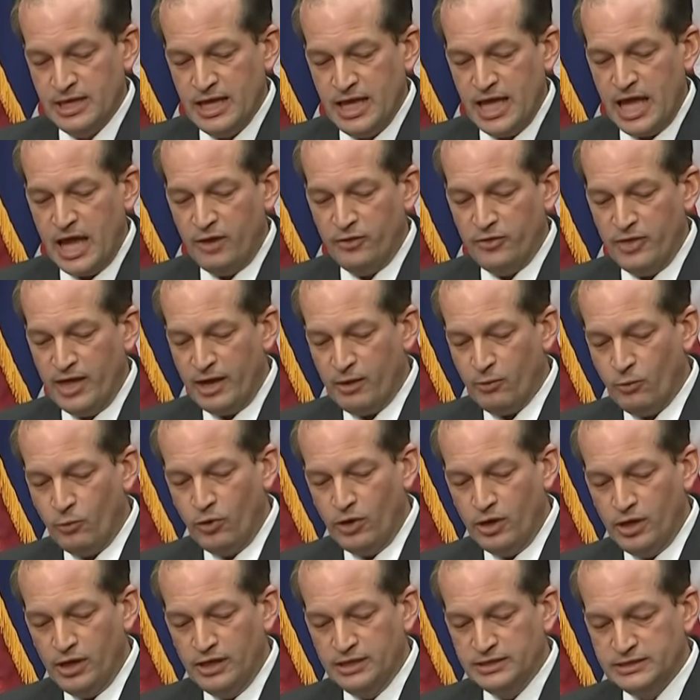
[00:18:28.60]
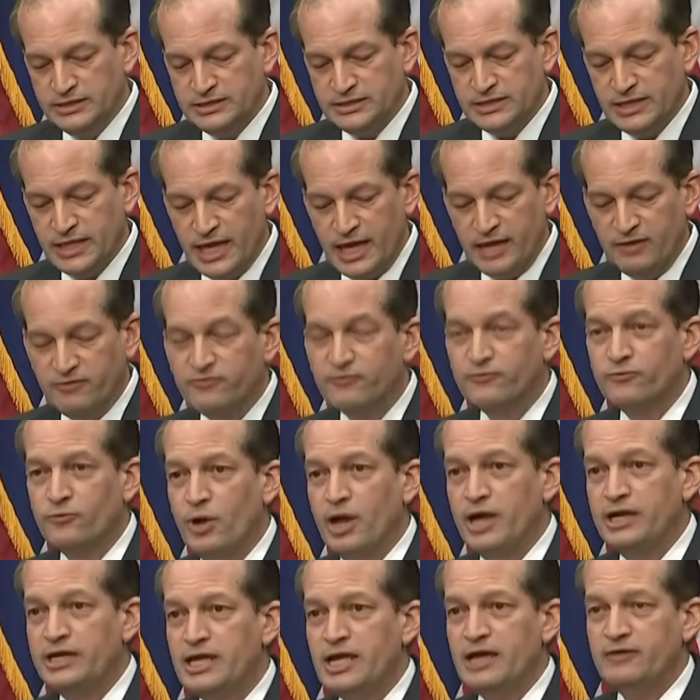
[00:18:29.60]
how that was a
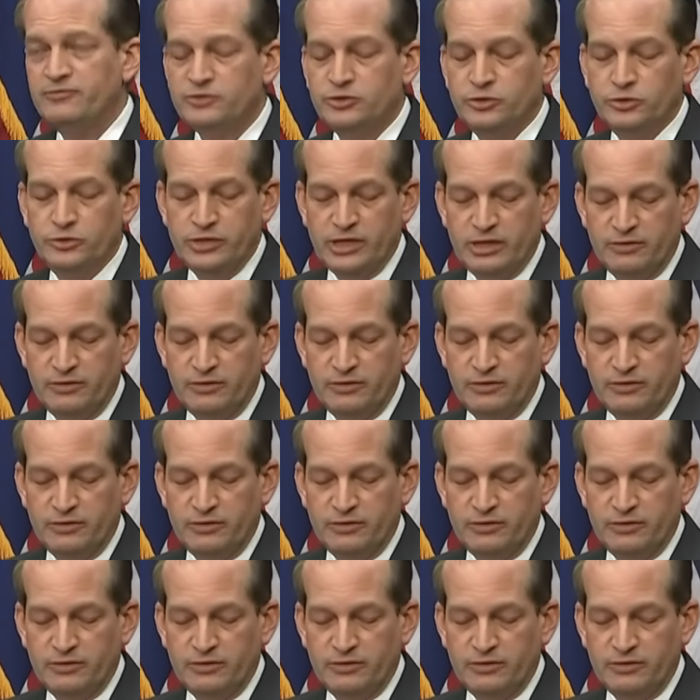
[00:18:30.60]
Friday afternoon